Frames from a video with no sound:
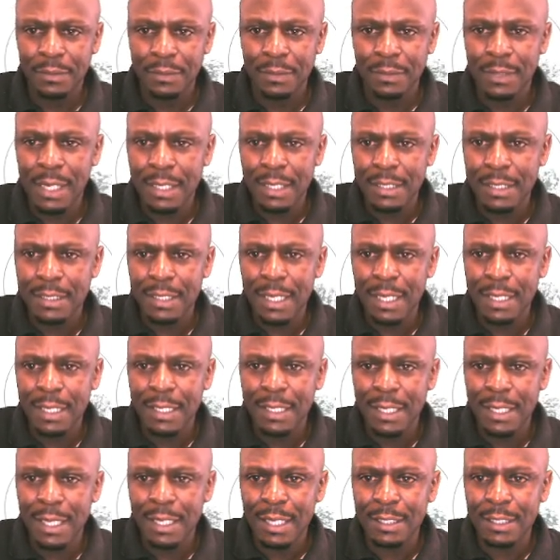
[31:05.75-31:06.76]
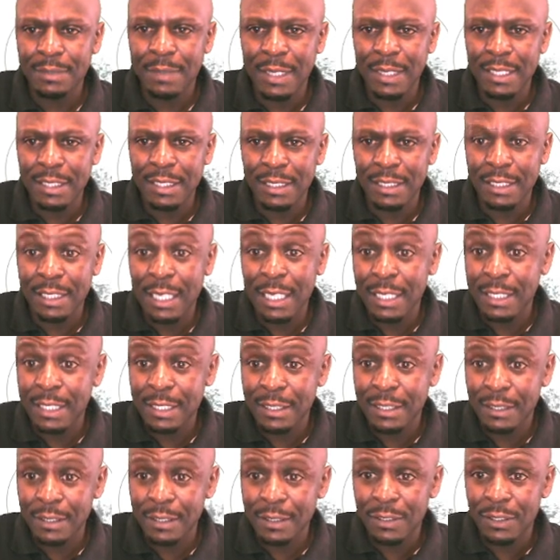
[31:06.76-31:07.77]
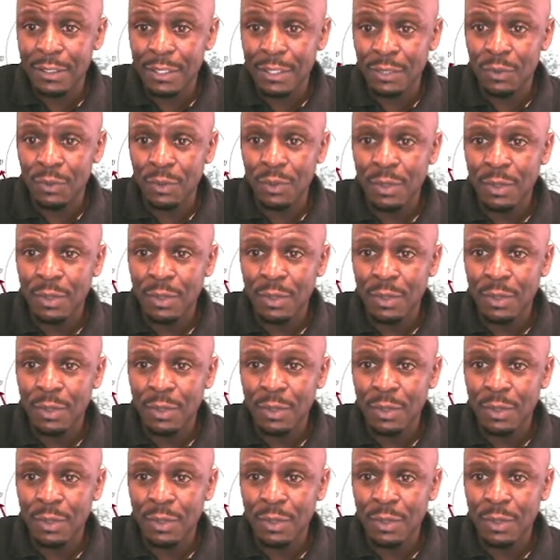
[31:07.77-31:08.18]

that is nothing else but it's just 0